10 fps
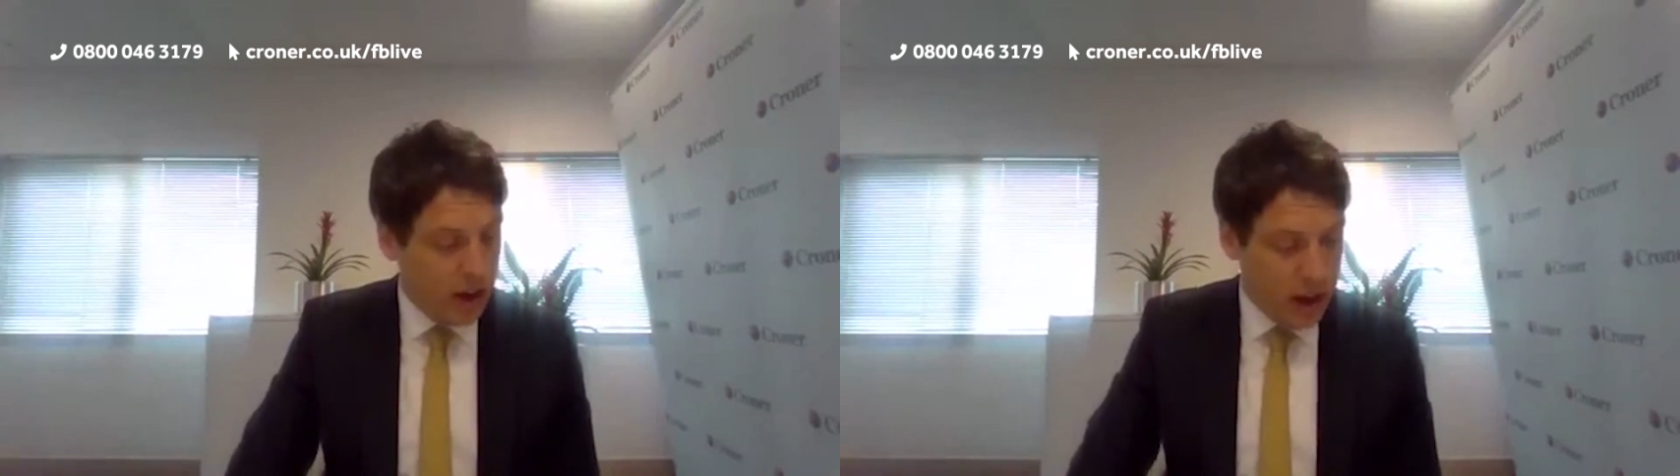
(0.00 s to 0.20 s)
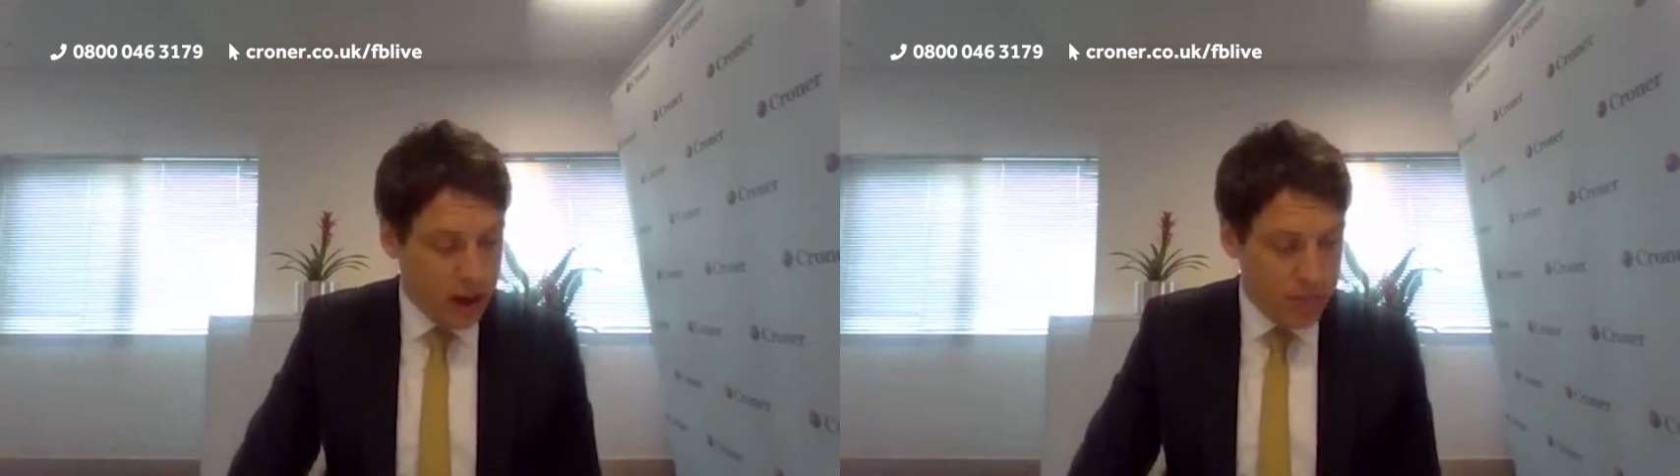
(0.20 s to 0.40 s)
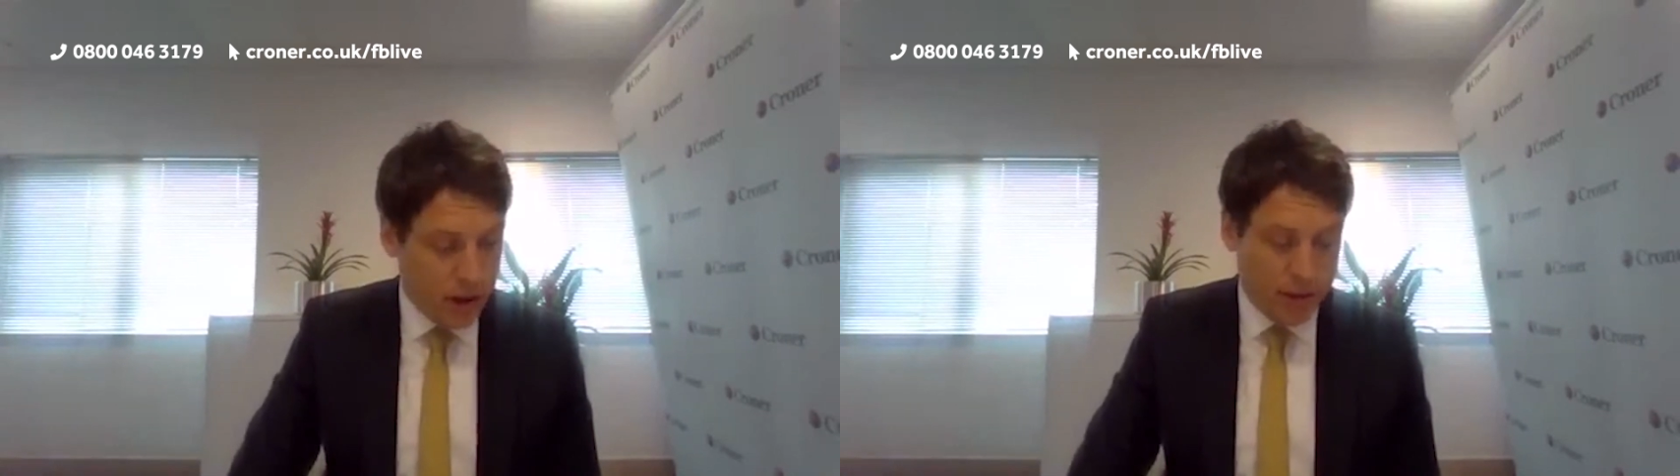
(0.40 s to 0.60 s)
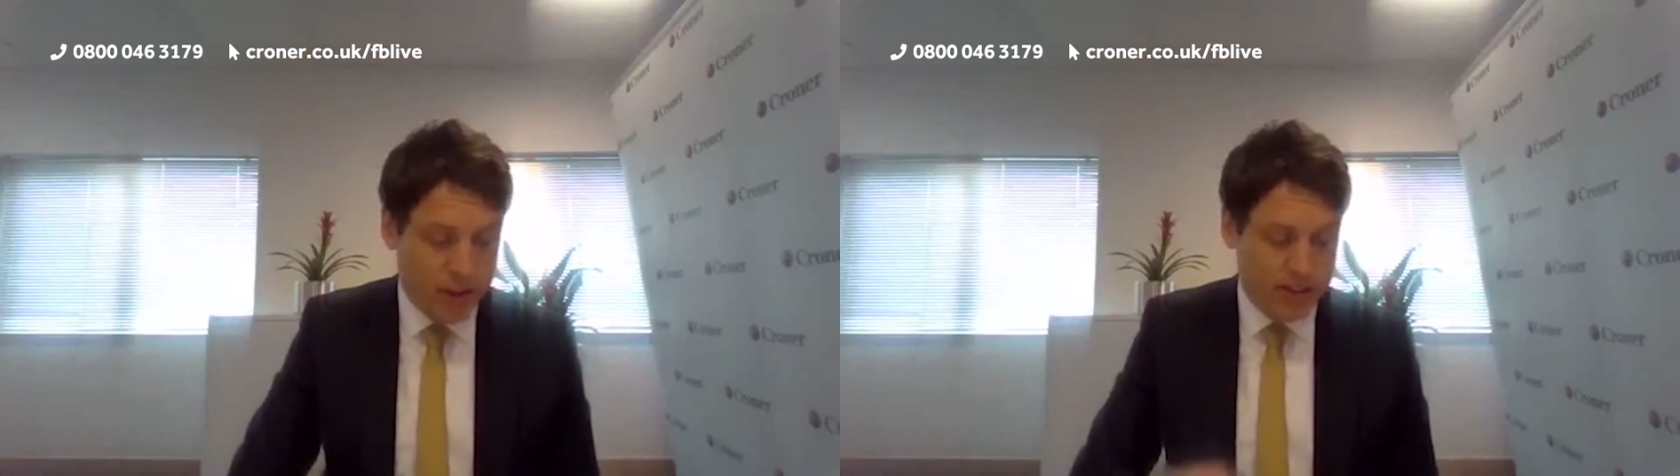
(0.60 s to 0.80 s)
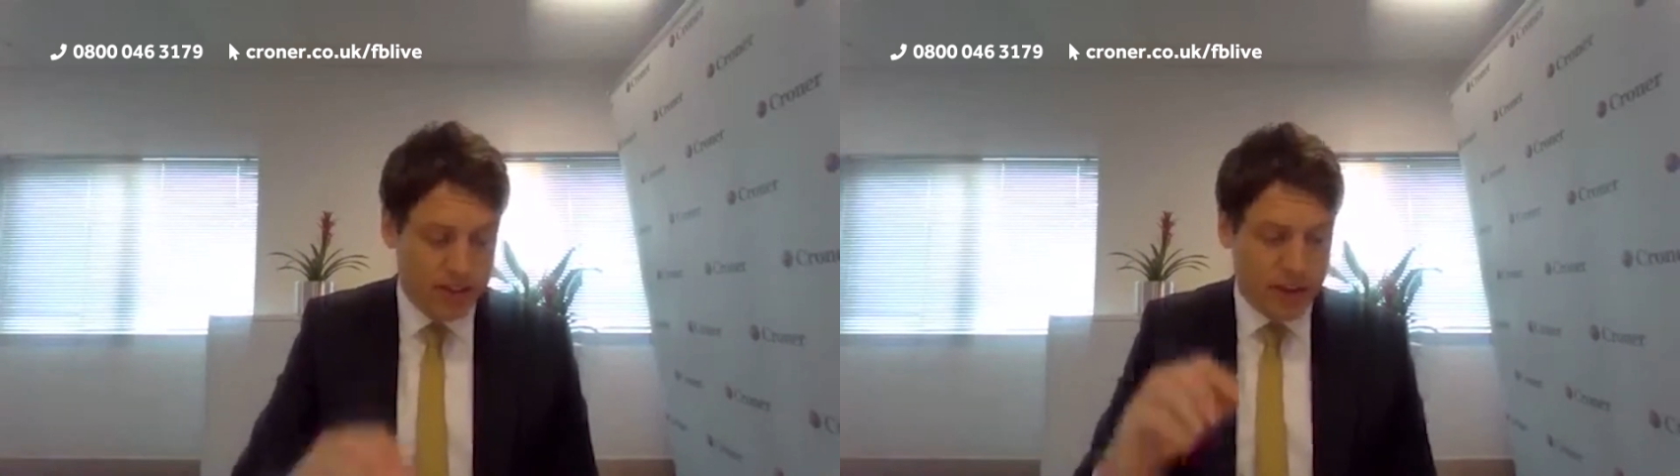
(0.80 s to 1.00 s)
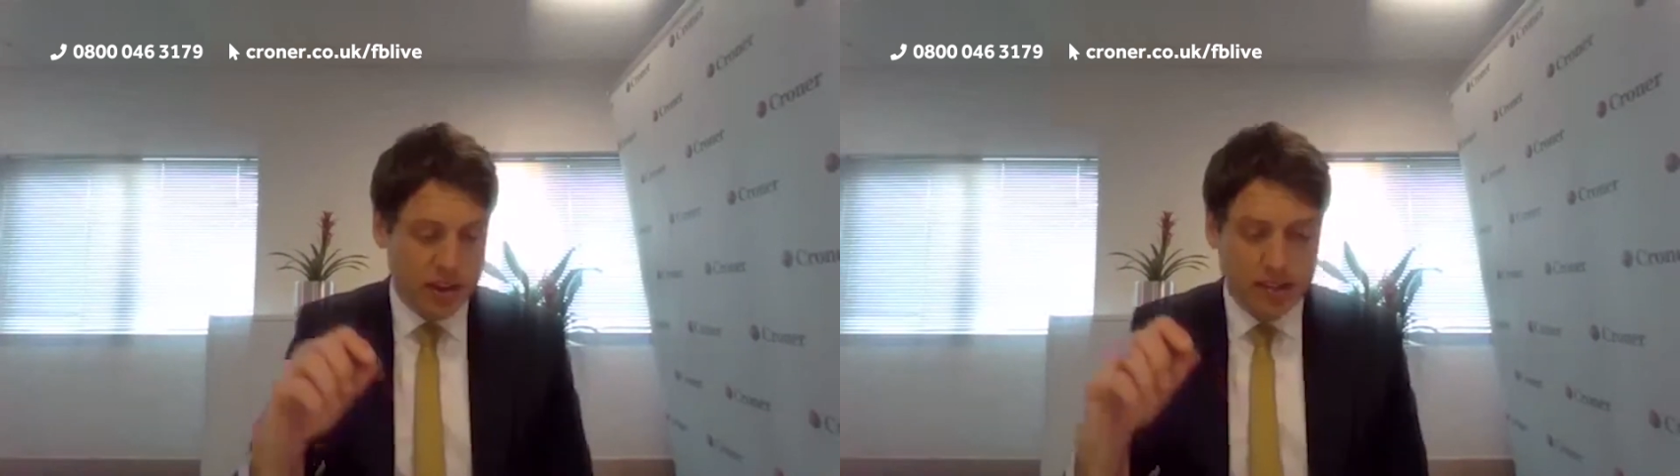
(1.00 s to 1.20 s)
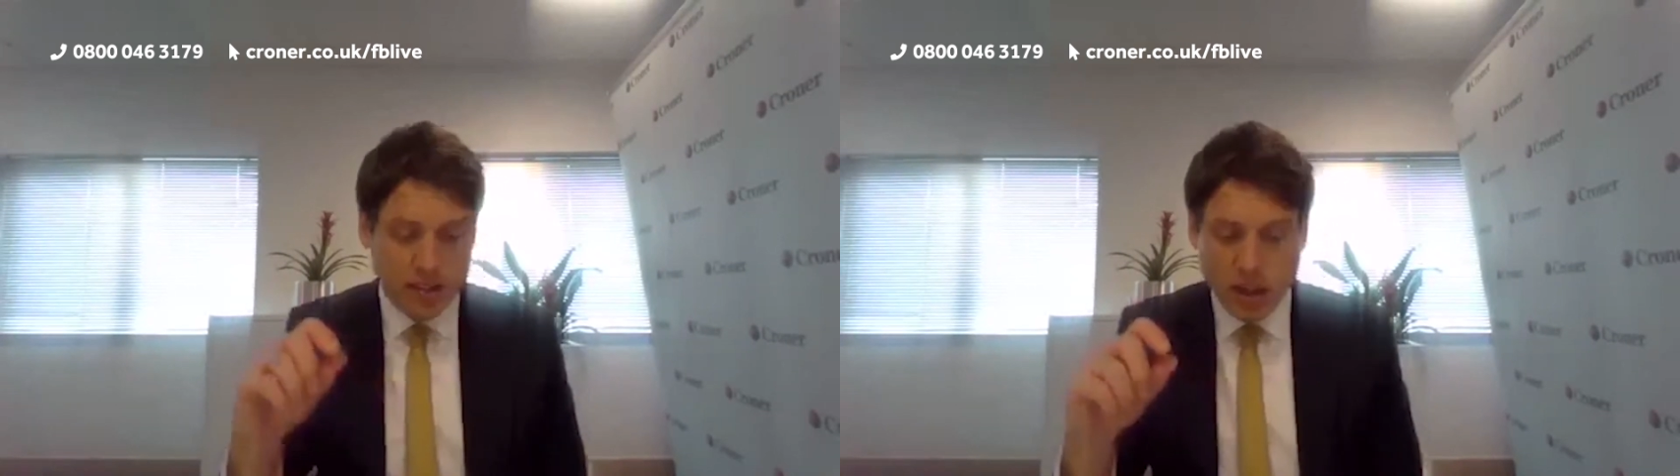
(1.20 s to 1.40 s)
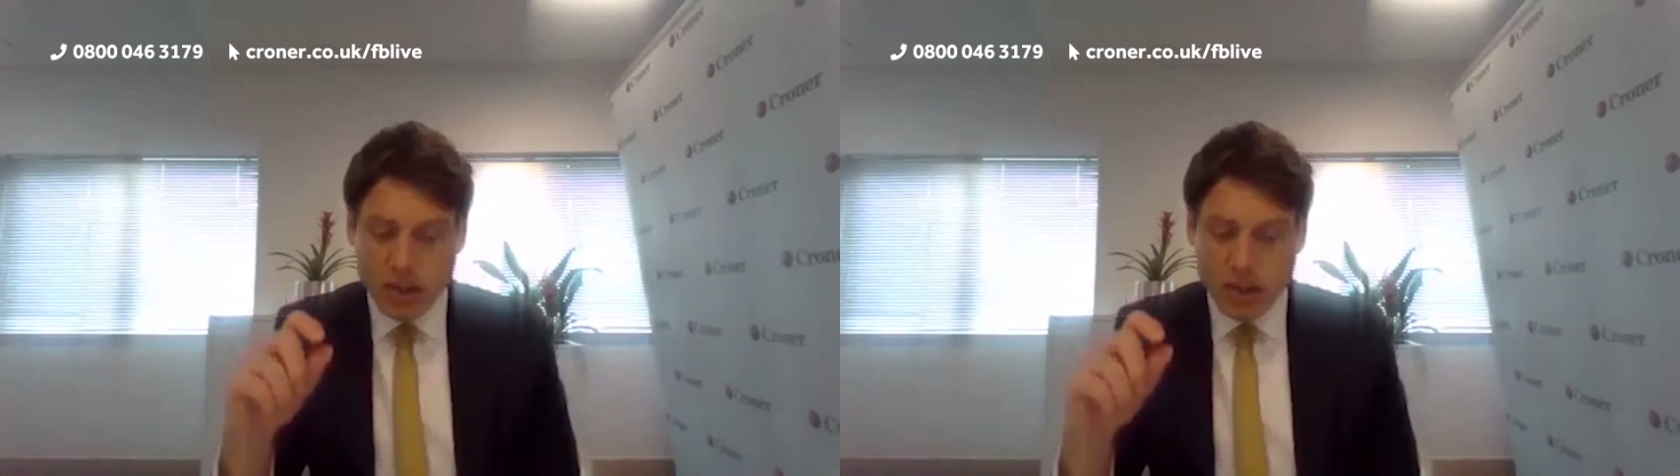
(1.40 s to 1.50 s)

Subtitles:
And this is